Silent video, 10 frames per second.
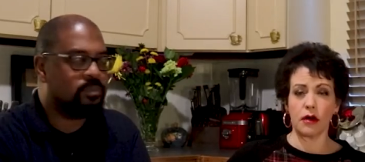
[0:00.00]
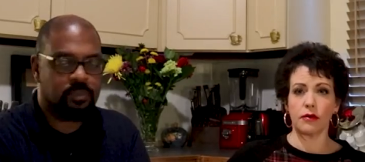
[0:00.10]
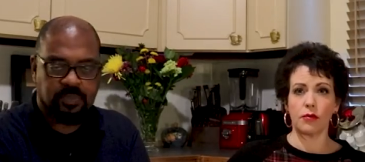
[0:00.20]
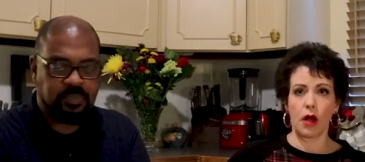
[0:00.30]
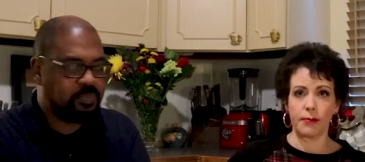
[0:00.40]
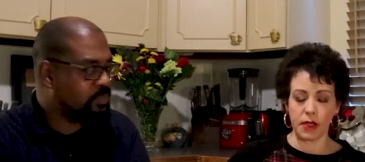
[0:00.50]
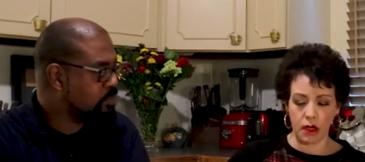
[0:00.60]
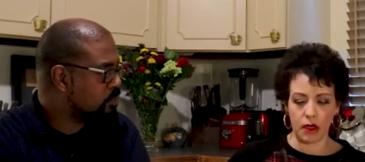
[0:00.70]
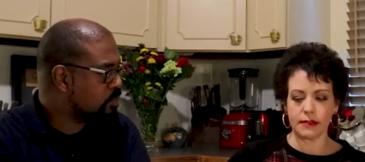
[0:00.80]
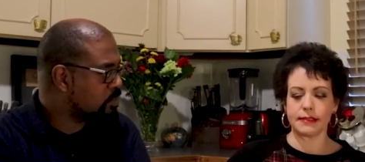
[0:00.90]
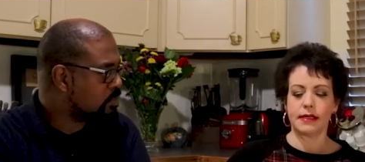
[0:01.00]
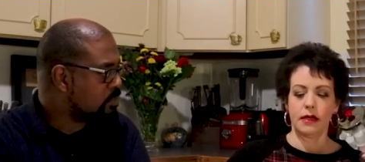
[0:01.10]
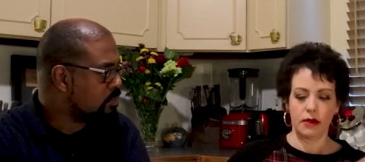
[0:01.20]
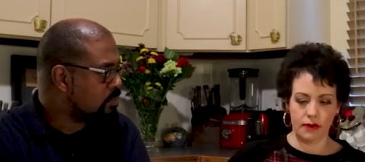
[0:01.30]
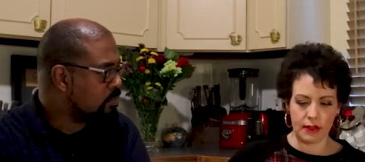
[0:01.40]
Speaker 1: our, our raw pecans
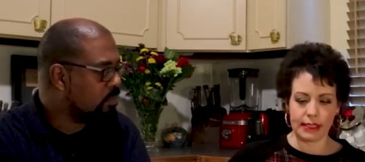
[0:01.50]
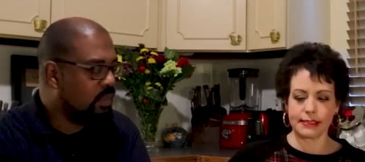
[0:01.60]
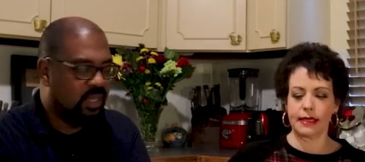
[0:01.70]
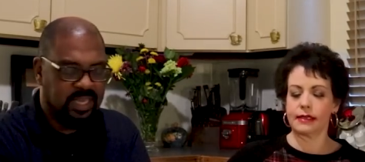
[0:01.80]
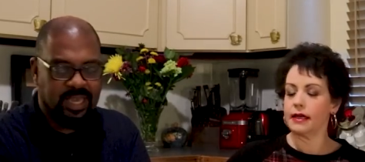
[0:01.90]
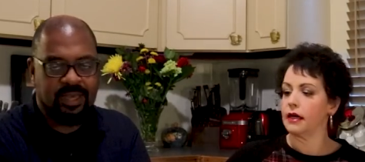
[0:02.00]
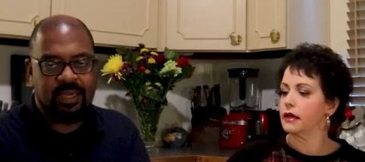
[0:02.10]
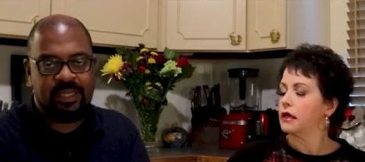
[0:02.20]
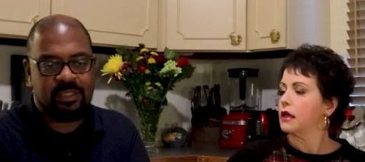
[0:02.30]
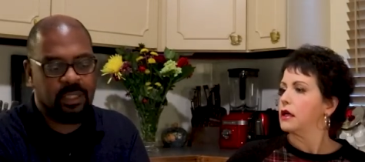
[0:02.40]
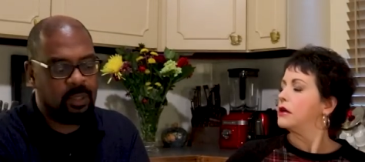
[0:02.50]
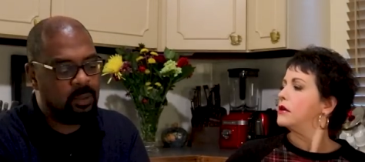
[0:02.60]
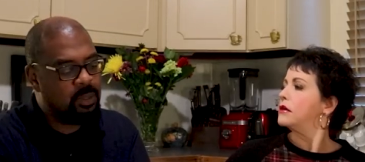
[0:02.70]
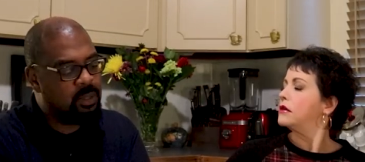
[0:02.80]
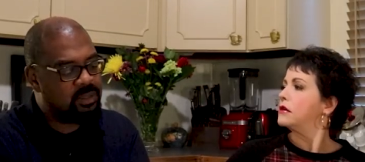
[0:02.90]
there and things
Speaker 2: like yeah. that. Yeah, and
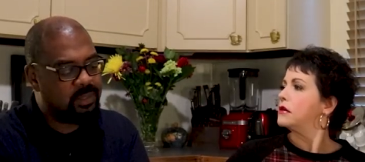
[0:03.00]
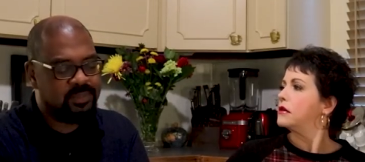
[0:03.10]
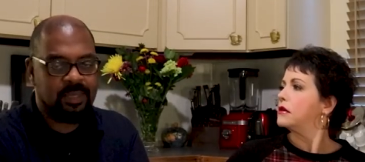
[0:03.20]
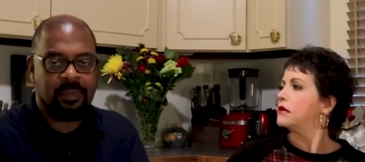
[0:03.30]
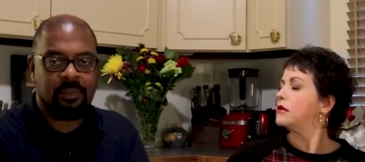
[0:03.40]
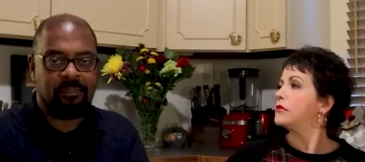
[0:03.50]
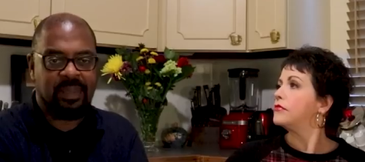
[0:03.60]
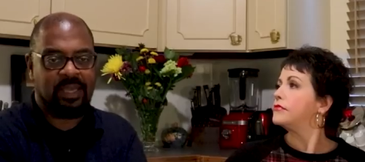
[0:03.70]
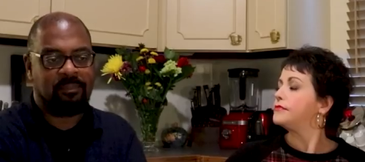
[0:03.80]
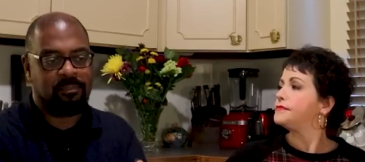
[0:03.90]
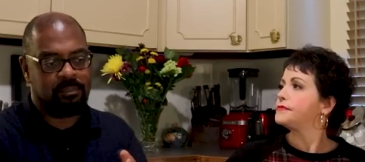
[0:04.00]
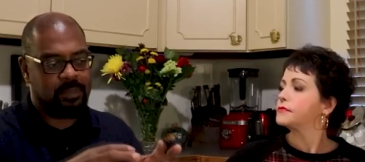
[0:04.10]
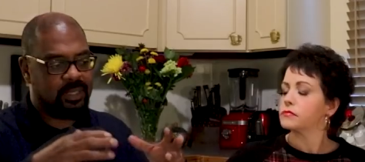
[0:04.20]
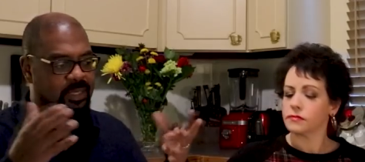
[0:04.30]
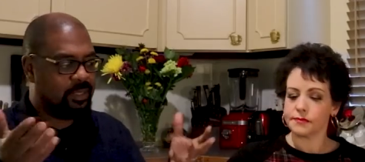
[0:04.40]
so some some of the big
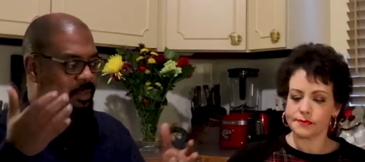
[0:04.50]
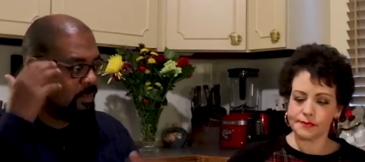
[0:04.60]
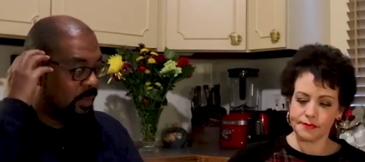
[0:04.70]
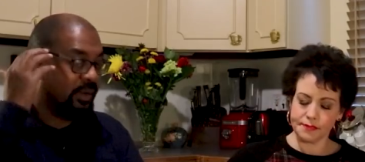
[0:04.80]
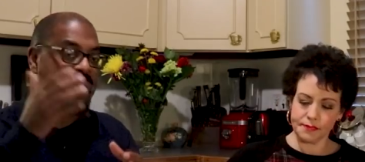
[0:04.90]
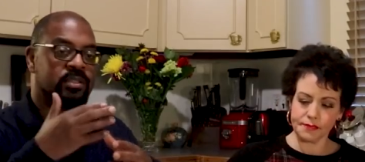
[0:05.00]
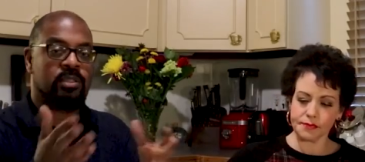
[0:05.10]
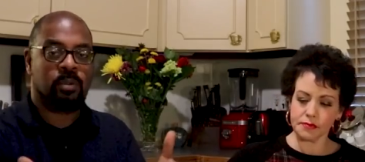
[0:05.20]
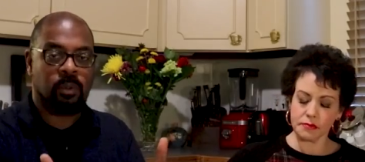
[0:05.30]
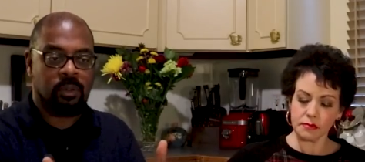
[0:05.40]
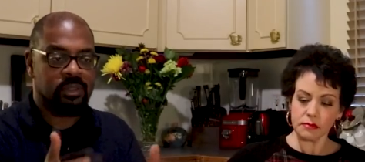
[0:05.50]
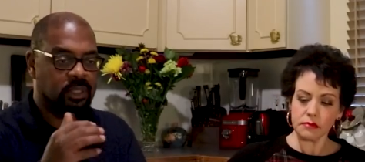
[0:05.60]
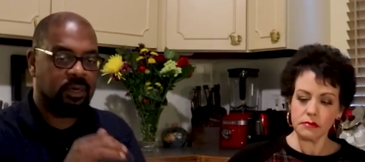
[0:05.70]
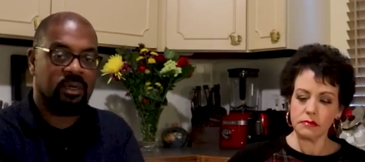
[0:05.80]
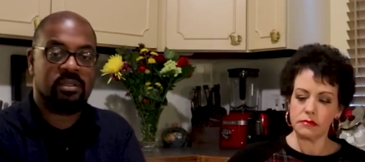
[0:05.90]
uh, the warehouse
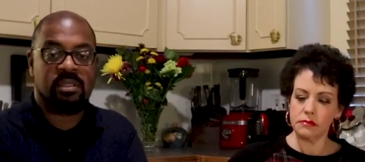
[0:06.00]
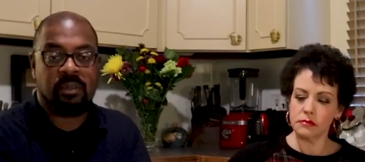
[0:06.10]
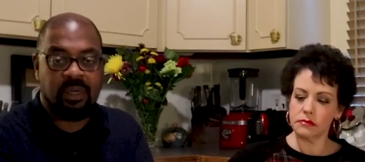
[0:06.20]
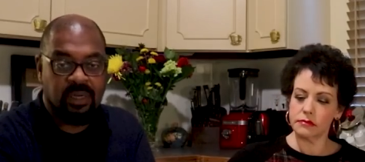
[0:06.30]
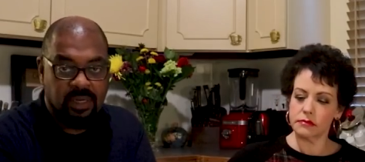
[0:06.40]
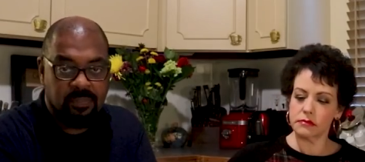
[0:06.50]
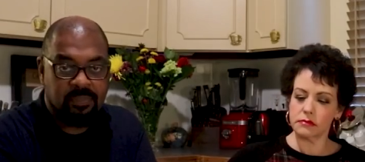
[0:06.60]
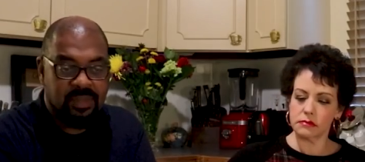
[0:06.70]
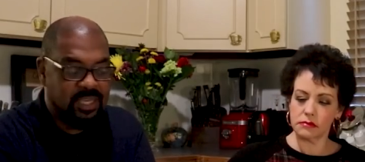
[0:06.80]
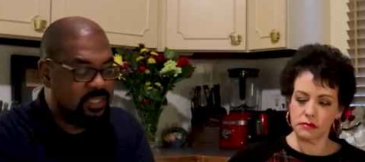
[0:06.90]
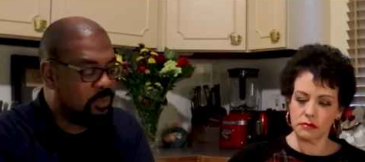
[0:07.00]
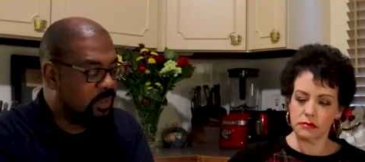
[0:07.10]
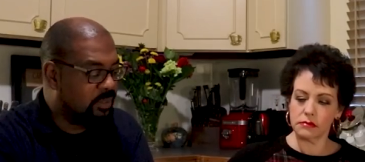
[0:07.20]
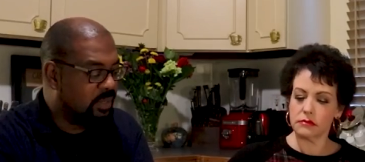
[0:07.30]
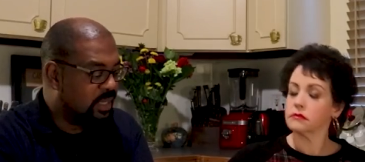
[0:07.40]
stores are also a good place
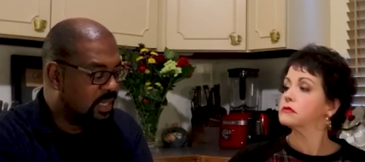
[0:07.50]
where you can